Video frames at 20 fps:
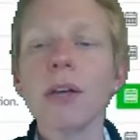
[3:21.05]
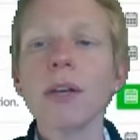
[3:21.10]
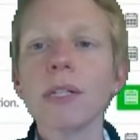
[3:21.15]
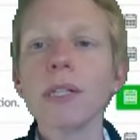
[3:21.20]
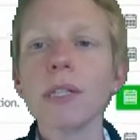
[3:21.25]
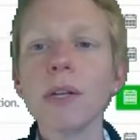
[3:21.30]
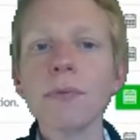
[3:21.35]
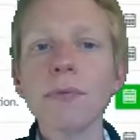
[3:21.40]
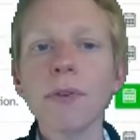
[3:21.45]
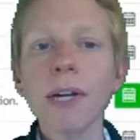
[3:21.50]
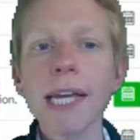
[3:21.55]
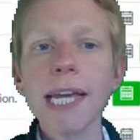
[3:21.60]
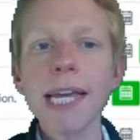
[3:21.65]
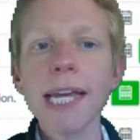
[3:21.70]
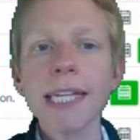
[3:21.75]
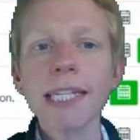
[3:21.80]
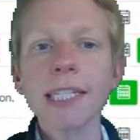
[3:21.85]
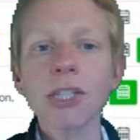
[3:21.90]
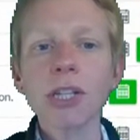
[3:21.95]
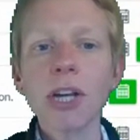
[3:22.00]
So for
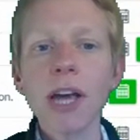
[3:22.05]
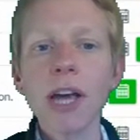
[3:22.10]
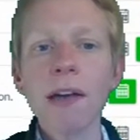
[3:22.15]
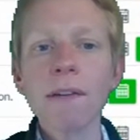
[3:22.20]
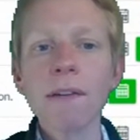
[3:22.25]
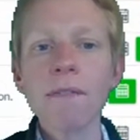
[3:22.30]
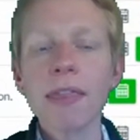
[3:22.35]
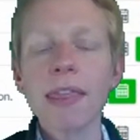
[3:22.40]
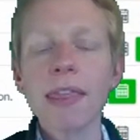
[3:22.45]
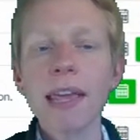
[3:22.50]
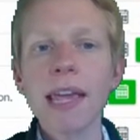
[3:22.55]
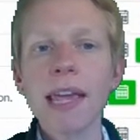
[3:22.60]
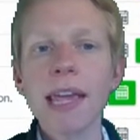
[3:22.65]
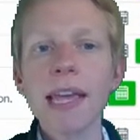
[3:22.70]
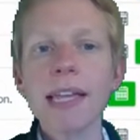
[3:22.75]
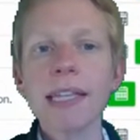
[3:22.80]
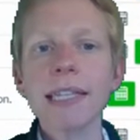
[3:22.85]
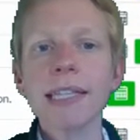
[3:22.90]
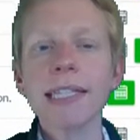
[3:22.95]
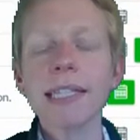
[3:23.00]
each of
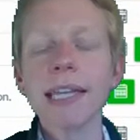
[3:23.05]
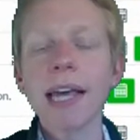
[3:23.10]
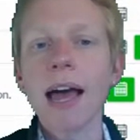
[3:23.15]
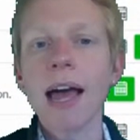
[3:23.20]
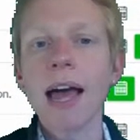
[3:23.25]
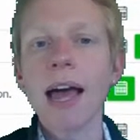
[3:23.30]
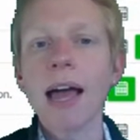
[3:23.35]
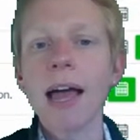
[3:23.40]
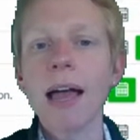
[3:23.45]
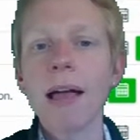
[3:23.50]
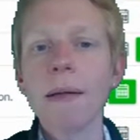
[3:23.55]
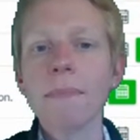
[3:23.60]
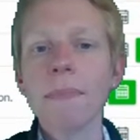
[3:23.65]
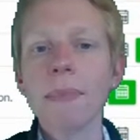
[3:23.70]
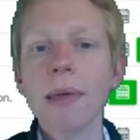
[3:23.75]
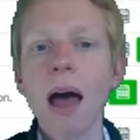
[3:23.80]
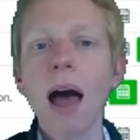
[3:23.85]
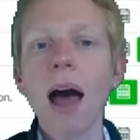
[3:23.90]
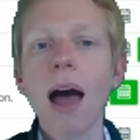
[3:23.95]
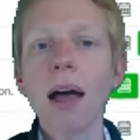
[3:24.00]
these
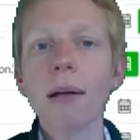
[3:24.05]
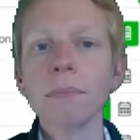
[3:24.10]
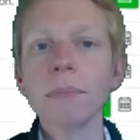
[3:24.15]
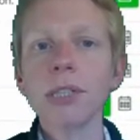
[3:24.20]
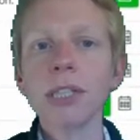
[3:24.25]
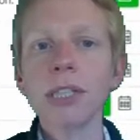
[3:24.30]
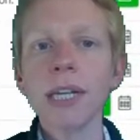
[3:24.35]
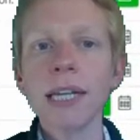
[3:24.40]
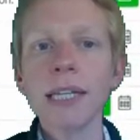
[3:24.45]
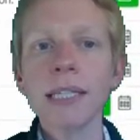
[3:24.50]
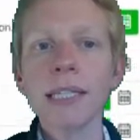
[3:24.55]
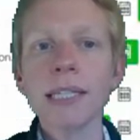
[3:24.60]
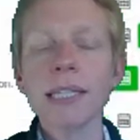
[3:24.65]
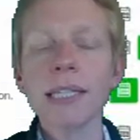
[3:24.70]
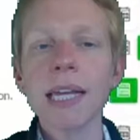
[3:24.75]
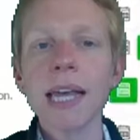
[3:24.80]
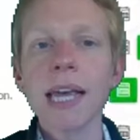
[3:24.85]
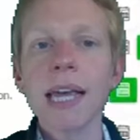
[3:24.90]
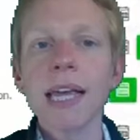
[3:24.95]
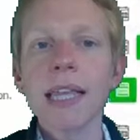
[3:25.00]

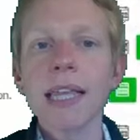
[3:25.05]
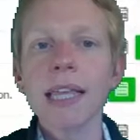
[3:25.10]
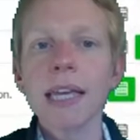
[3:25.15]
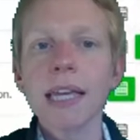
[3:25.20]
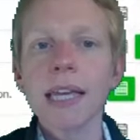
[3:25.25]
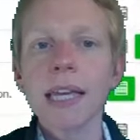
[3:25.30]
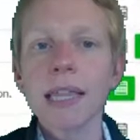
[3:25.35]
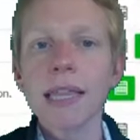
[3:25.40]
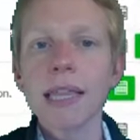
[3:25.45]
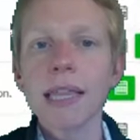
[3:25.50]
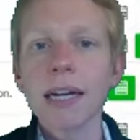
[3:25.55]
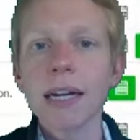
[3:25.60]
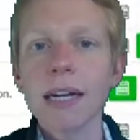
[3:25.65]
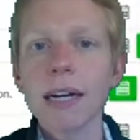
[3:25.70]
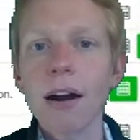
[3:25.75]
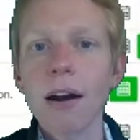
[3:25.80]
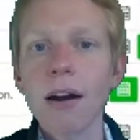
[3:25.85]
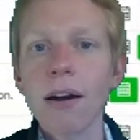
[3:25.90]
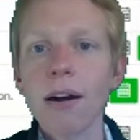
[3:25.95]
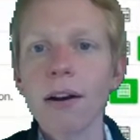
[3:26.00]
options,
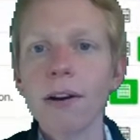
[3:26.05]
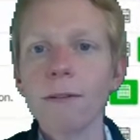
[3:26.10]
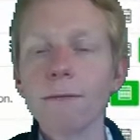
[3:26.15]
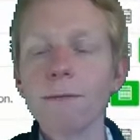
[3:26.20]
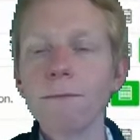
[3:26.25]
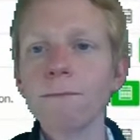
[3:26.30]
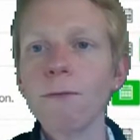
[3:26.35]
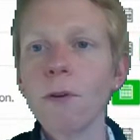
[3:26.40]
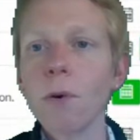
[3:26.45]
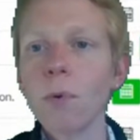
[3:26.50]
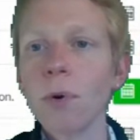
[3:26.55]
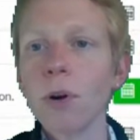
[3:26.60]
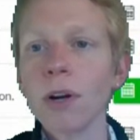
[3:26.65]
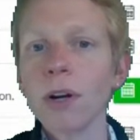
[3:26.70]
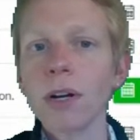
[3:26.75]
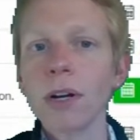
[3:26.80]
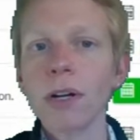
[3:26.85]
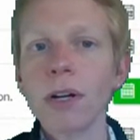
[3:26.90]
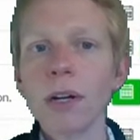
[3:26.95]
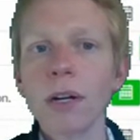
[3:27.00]
there are
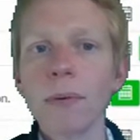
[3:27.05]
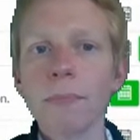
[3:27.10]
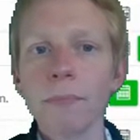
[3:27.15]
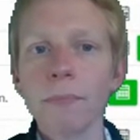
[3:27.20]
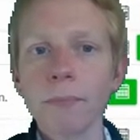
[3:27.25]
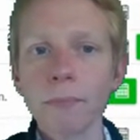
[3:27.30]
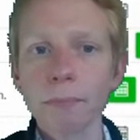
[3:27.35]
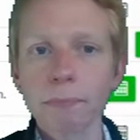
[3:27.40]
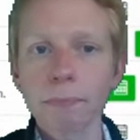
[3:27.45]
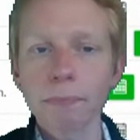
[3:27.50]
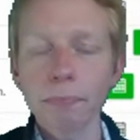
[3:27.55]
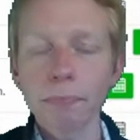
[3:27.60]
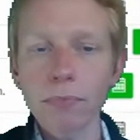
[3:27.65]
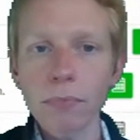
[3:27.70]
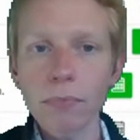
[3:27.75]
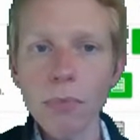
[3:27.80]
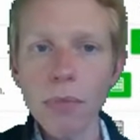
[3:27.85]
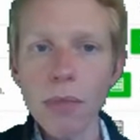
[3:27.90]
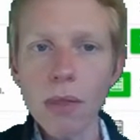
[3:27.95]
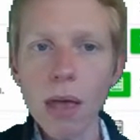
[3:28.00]
4
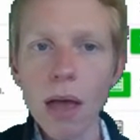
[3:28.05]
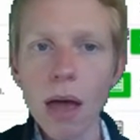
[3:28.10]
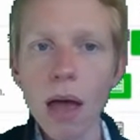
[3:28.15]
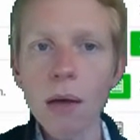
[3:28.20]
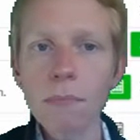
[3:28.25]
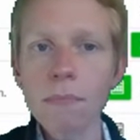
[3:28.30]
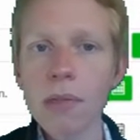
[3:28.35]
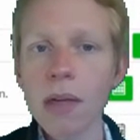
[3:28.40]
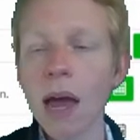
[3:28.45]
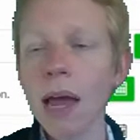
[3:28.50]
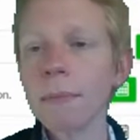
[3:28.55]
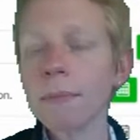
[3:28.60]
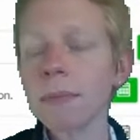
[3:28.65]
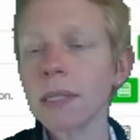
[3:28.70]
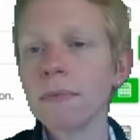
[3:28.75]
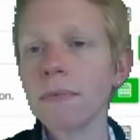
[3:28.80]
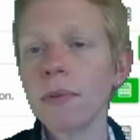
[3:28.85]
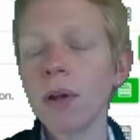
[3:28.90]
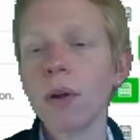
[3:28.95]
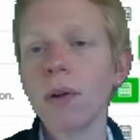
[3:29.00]

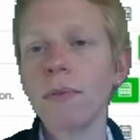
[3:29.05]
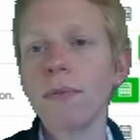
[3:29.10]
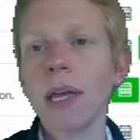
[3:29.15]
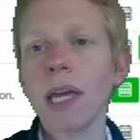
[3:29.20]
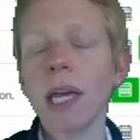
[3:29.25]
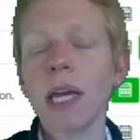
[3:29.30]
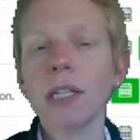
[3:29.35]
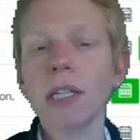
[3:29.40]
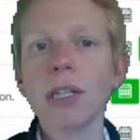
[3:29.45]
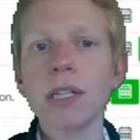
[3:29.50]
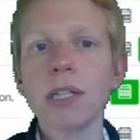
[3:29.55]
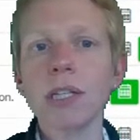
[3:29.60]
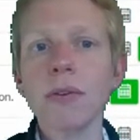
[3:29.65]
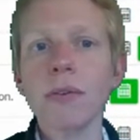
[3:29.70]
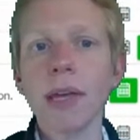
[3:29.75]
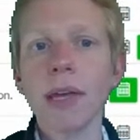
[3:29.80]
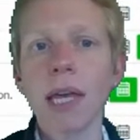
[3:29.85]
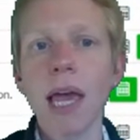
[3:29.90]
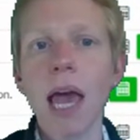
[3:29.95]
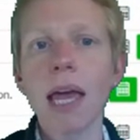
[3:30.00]
types of notifications you
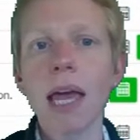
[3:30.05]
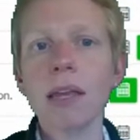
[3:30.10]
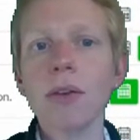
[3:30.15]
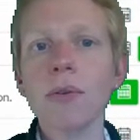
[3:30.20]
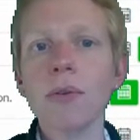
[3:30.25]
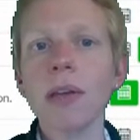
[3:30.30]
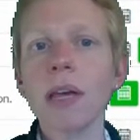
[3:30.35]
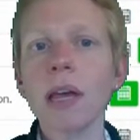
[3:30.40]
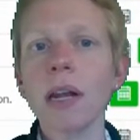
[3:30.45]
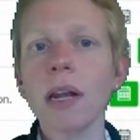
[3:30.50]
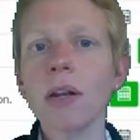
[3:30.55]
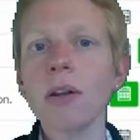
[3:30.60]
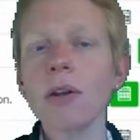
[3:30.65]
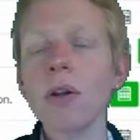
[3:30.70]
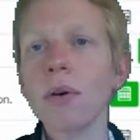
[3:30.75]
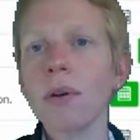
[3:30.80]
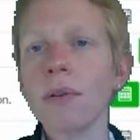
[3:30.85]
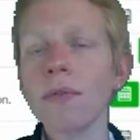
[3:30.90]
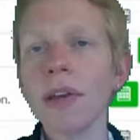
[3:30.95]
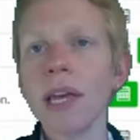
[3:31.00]
can get. You can get a
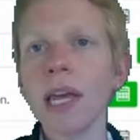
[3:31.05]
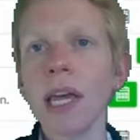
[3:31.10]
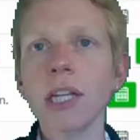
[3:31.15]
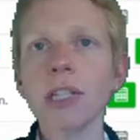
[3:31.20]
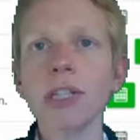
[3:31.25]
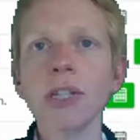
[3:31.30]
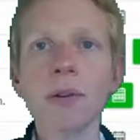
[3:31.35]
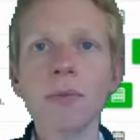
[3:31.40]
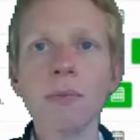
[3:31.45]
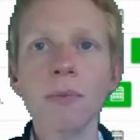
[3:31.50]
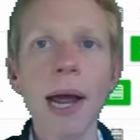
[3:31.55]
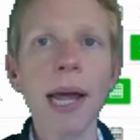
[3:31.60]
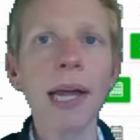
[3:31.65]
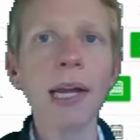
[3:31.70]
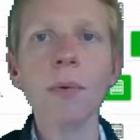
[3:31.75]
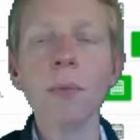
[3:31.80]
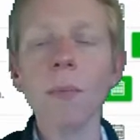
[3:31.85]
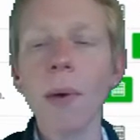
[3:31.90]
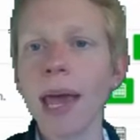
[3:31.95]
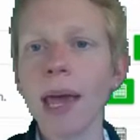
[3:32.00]
notification right
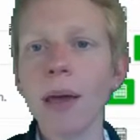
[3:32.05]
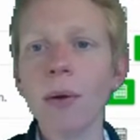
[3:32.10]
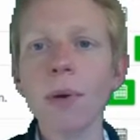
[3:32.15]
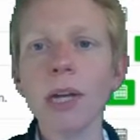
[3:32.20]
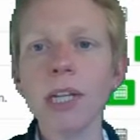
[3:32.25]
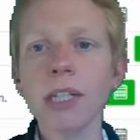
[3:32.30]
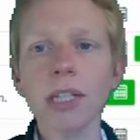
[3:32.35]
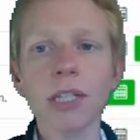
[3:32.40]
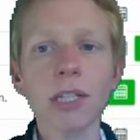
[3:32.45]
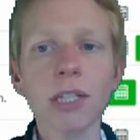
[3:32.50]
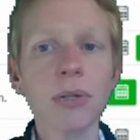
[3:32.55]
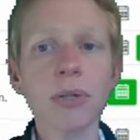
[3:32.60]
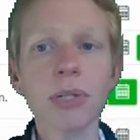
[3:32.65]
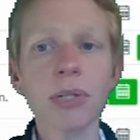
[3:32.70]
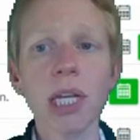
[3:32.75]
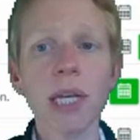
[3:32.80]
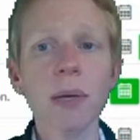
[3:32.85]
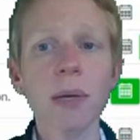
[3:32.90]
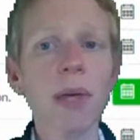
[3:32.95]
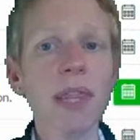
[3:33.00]
away, which is
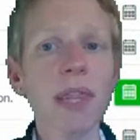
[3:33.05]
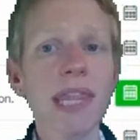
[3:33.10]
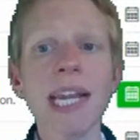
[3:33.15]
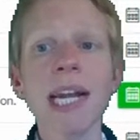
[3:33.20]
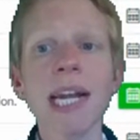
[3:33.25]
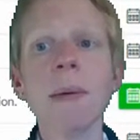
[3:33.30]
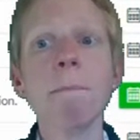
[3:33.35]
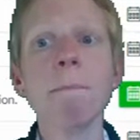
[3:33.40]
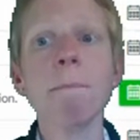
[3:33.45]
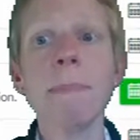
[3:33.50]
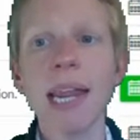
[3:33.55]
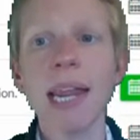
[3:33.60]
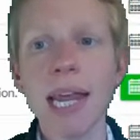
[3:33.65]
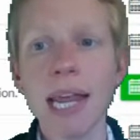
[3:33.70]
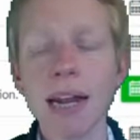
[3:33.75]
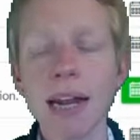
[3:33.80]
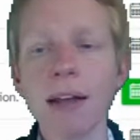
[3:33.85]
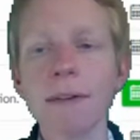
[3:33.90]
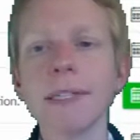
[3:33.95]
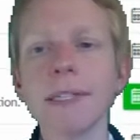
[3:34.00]
usually within a
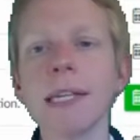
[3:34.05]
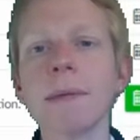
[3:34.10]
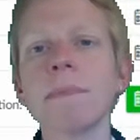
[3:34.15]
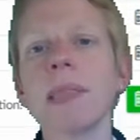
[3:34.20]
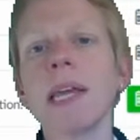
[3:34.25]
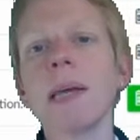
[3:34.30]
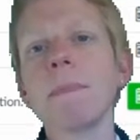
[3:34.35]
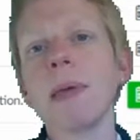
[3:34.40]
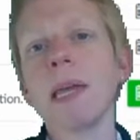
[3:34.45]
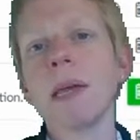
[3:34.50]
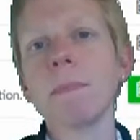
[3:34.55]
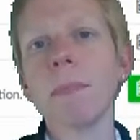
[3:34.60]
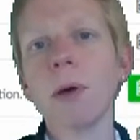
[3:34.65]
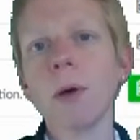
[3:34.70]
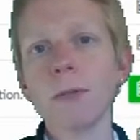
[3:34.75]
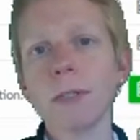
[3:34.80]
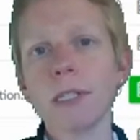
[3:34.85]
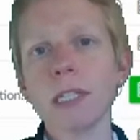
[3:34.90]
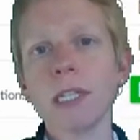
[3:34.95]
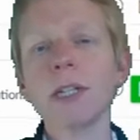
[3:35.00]
minute of something being
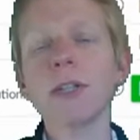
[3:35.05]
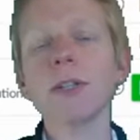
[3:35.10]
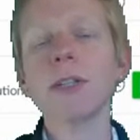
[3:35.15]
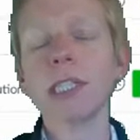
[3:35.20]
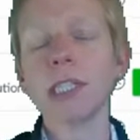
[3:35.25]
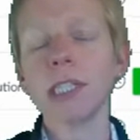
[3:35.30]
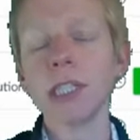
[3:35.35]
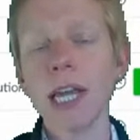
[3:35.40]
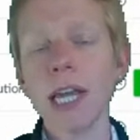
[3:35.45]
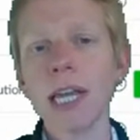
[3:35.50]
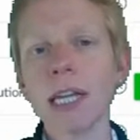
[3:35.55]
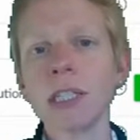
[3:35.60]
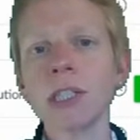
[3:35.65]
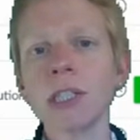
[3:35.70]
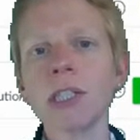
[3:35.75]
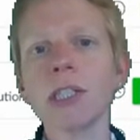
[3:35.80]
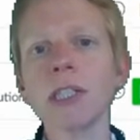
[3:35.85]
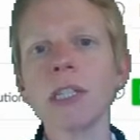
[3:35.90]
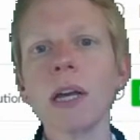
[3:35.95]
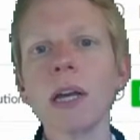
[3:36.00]
posted or
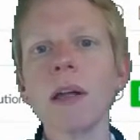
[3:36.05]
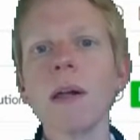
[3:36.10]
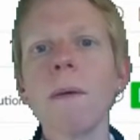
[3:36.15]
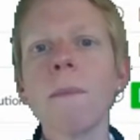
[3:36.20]
changed.